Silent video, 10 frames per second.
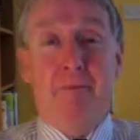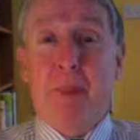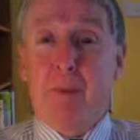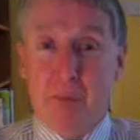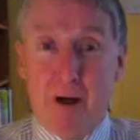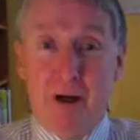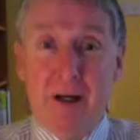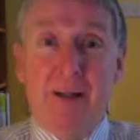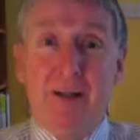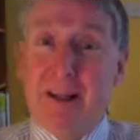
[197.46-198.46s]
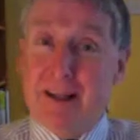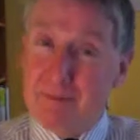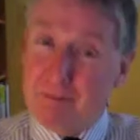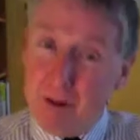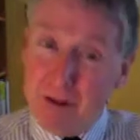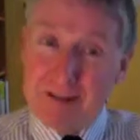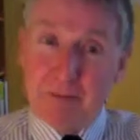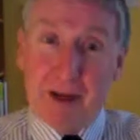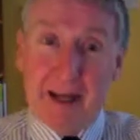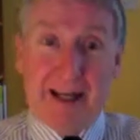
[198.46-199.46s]
But the point
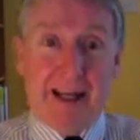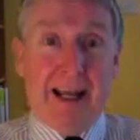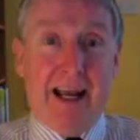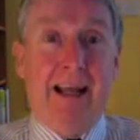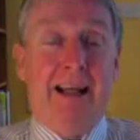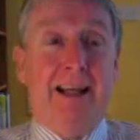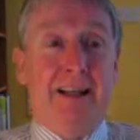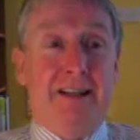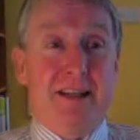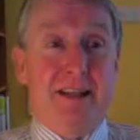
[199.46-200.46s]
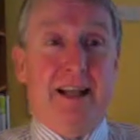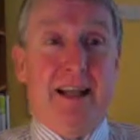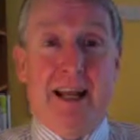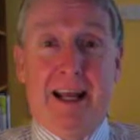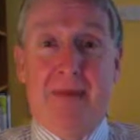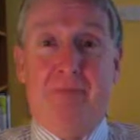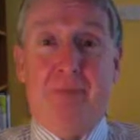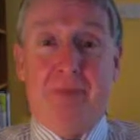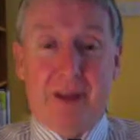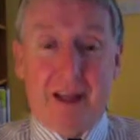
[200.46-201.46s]
being here is that
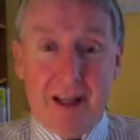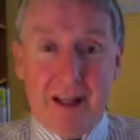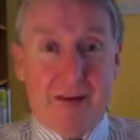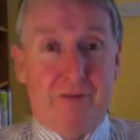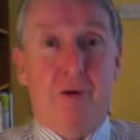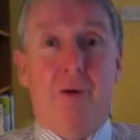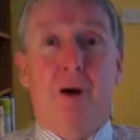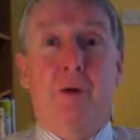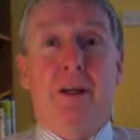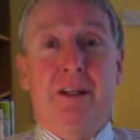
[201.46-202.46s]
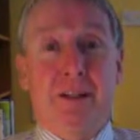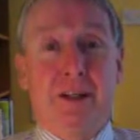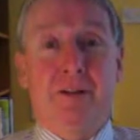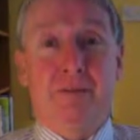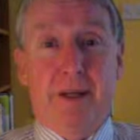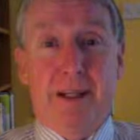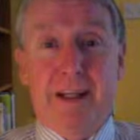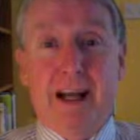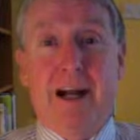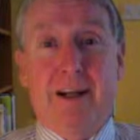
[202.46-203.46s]
if you go easy on
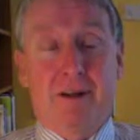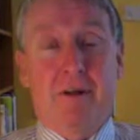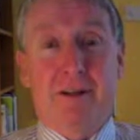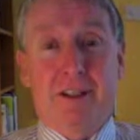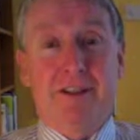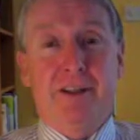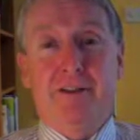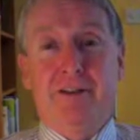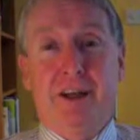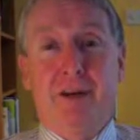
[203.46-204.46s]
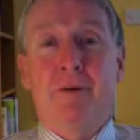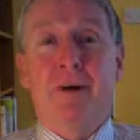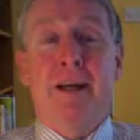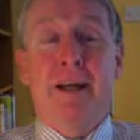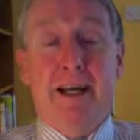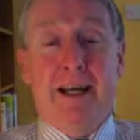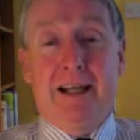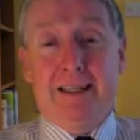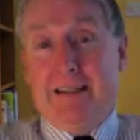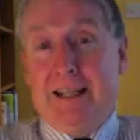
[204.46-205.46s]
me, I'll go easy on you.
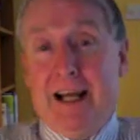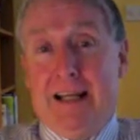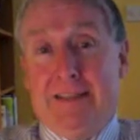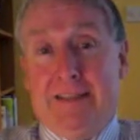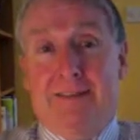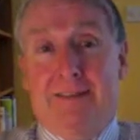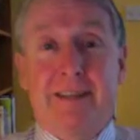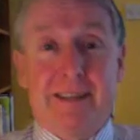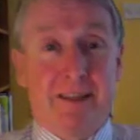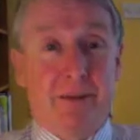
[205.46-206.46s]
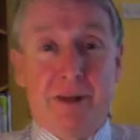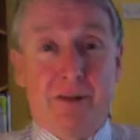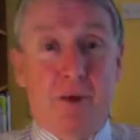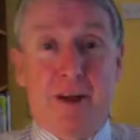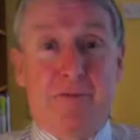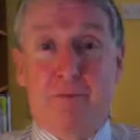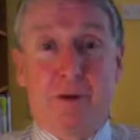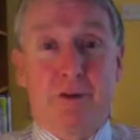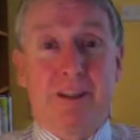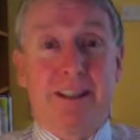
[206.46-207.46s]
And that's the best way of
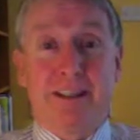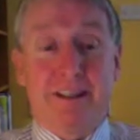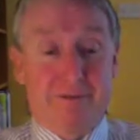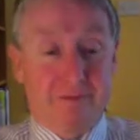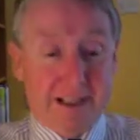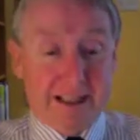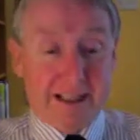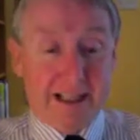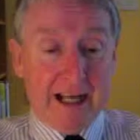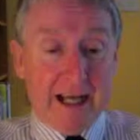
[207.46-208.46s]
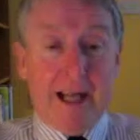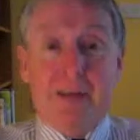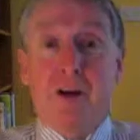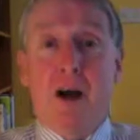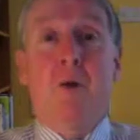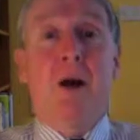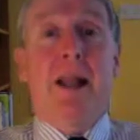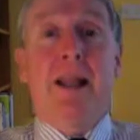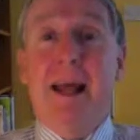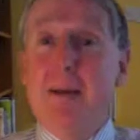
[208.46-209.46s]
proceeding, really. So
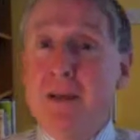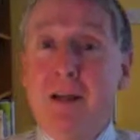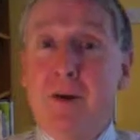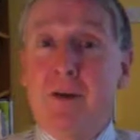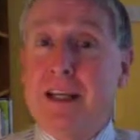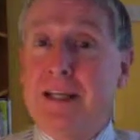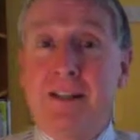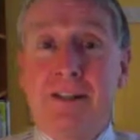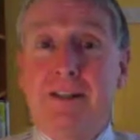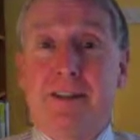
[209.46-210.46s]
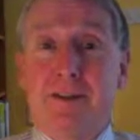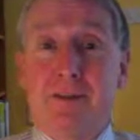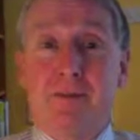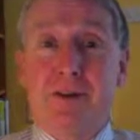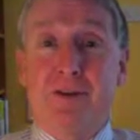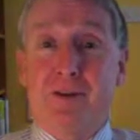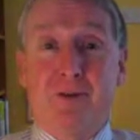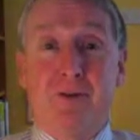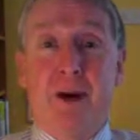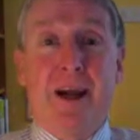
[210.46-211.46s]
let me know the instant that something
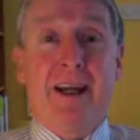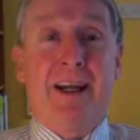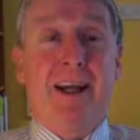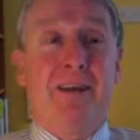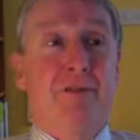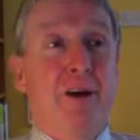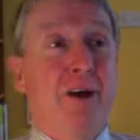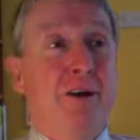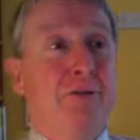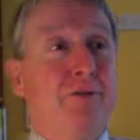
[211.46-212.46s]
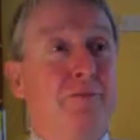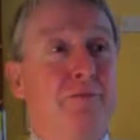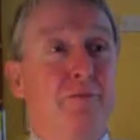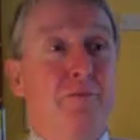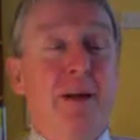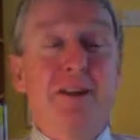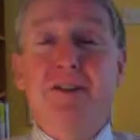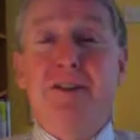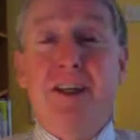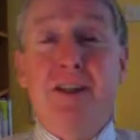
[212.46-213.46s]
doesn't work. If a
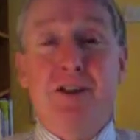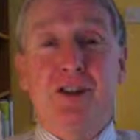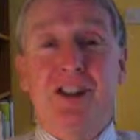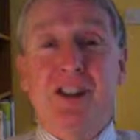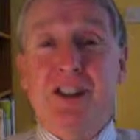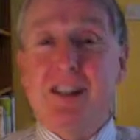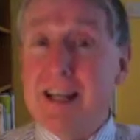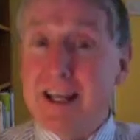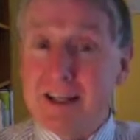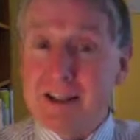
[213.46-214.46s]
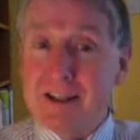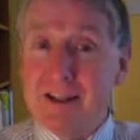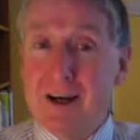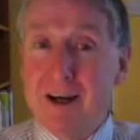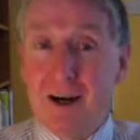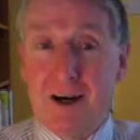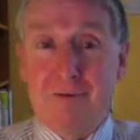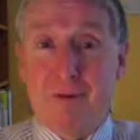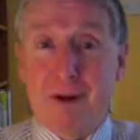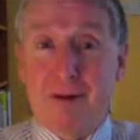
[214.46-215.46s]
presentation sticks
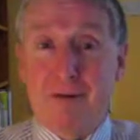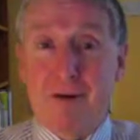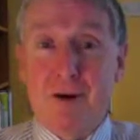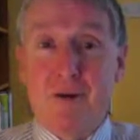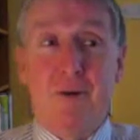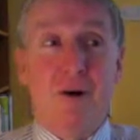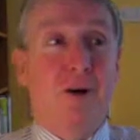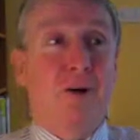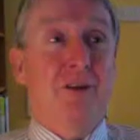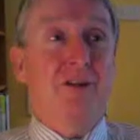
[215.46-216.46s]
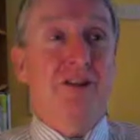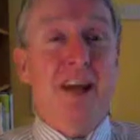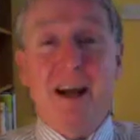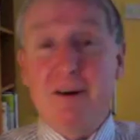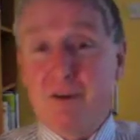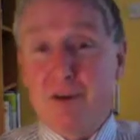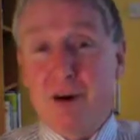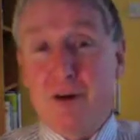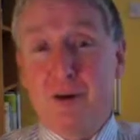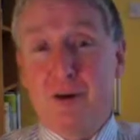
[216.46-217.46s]
halfway through, or the sound
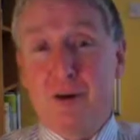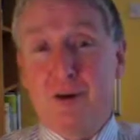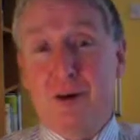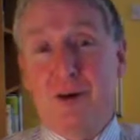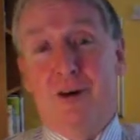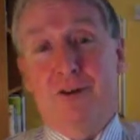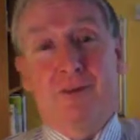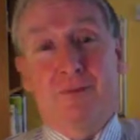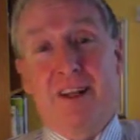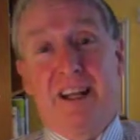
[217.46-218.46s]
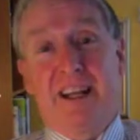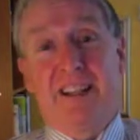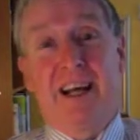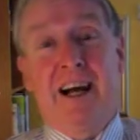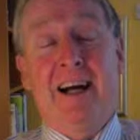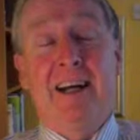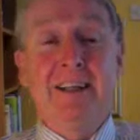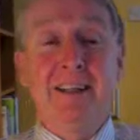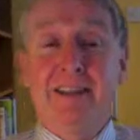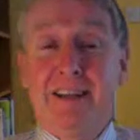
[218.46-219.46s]
goes, or something like that,
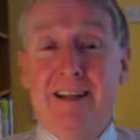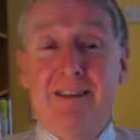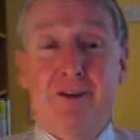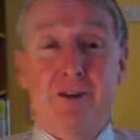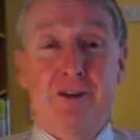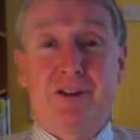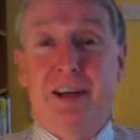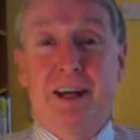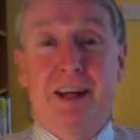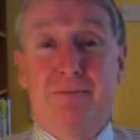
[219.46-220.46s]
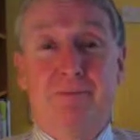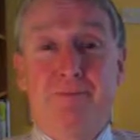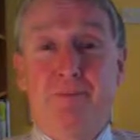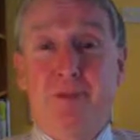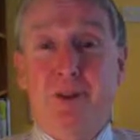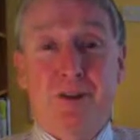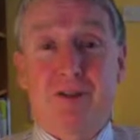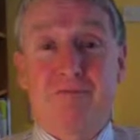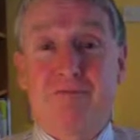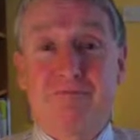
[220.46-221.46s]
then just
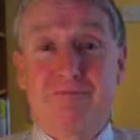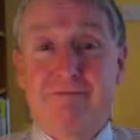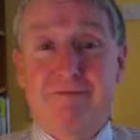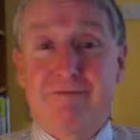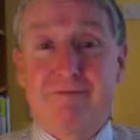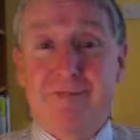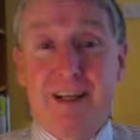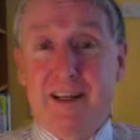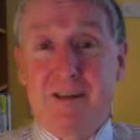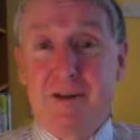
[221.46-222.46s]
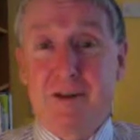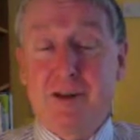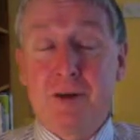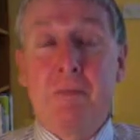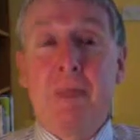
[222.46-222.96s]
get in touch.